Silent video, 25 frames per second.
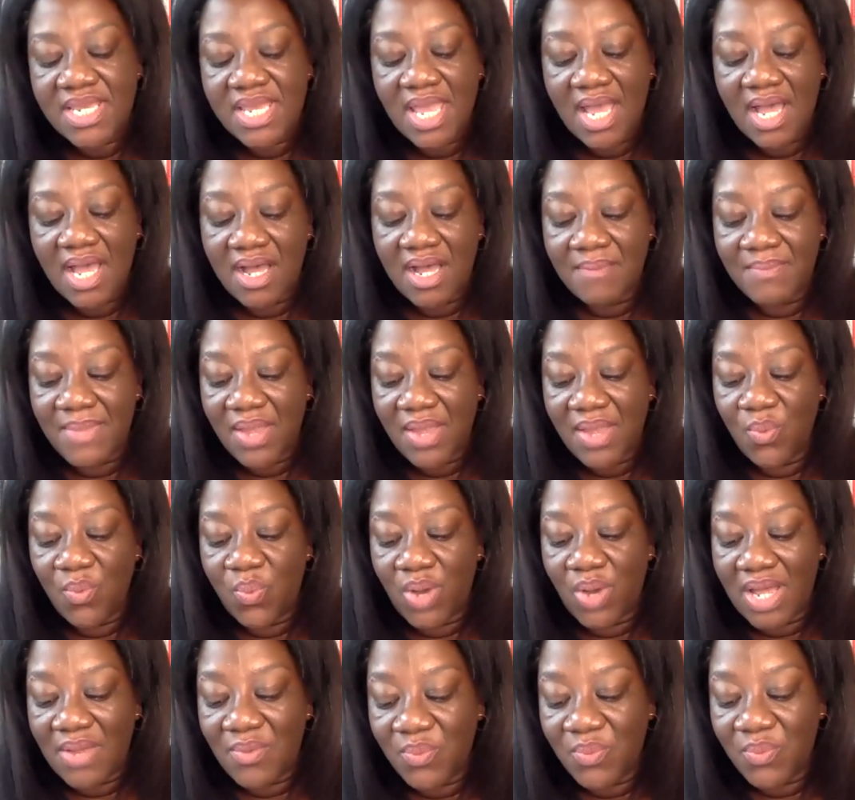And
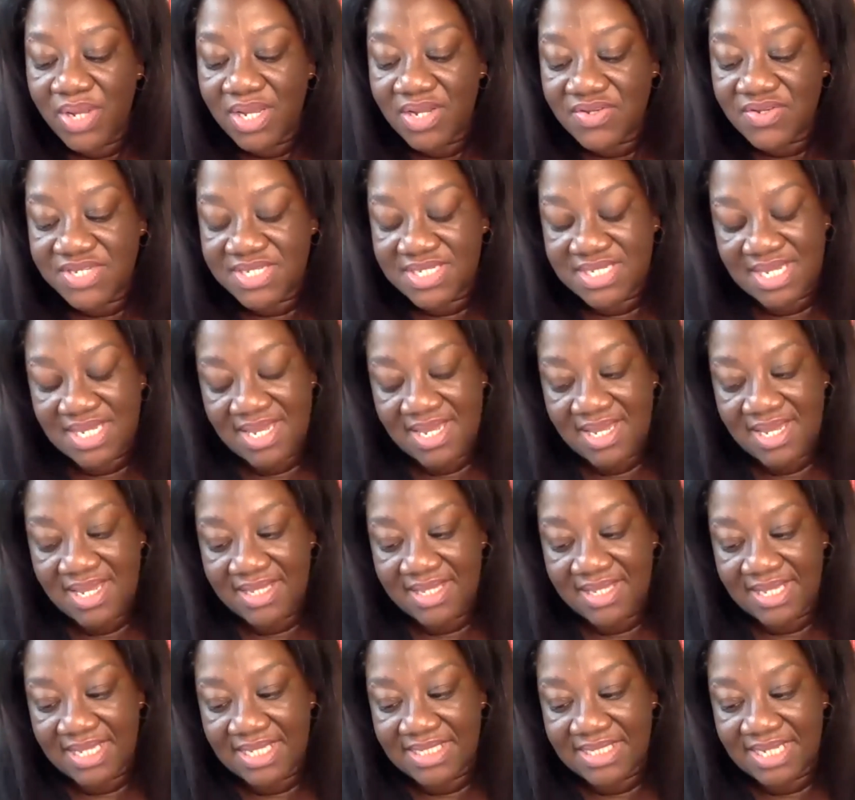what we are seeing in
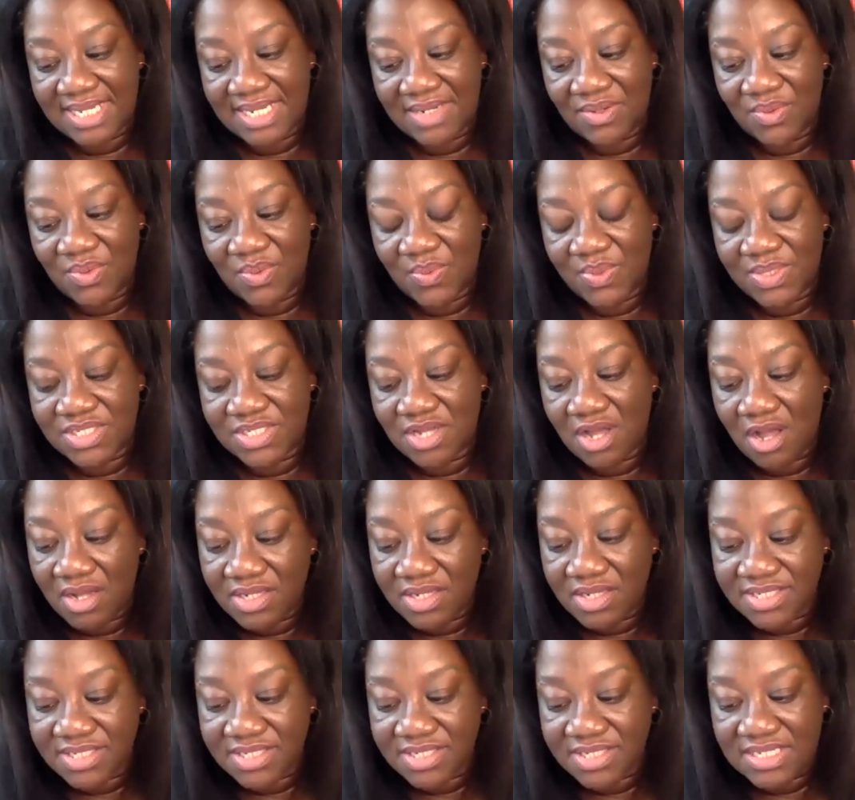that data when we talk
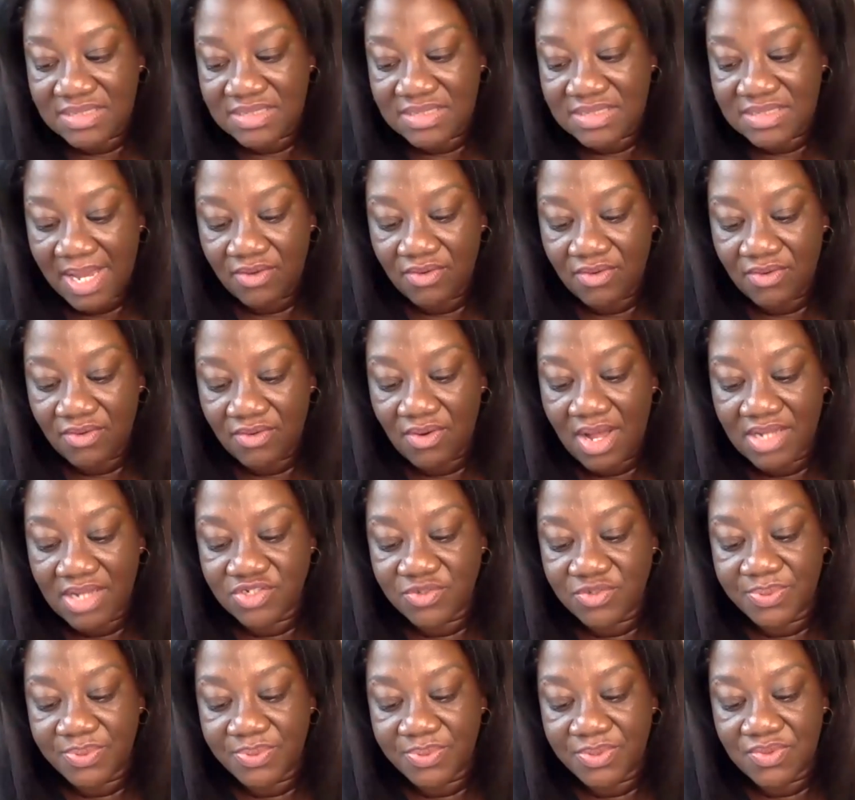to these micro
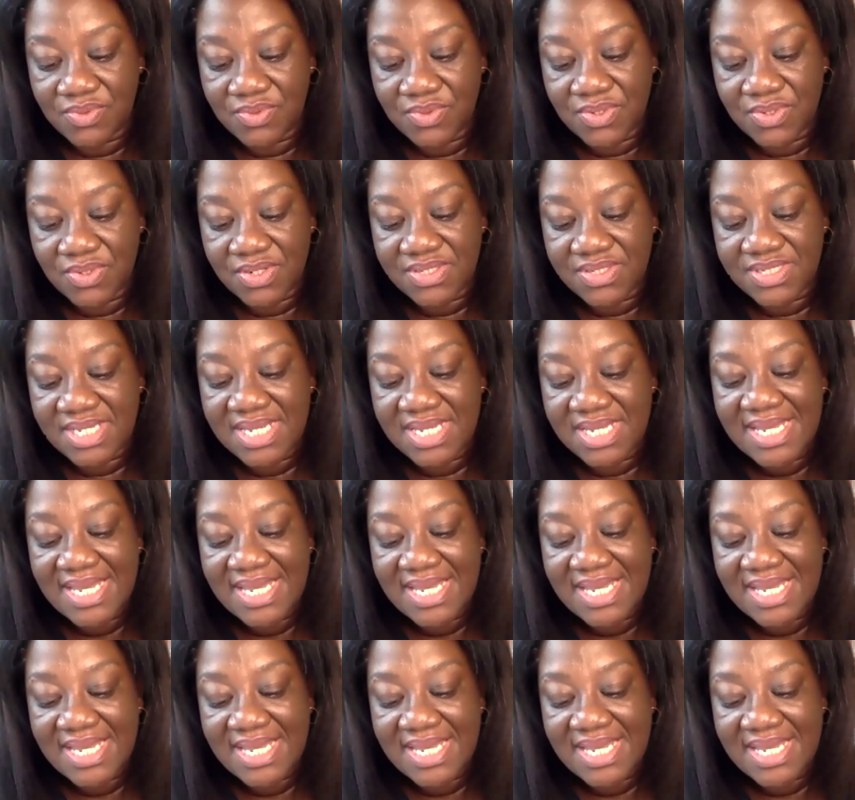entrepreneurs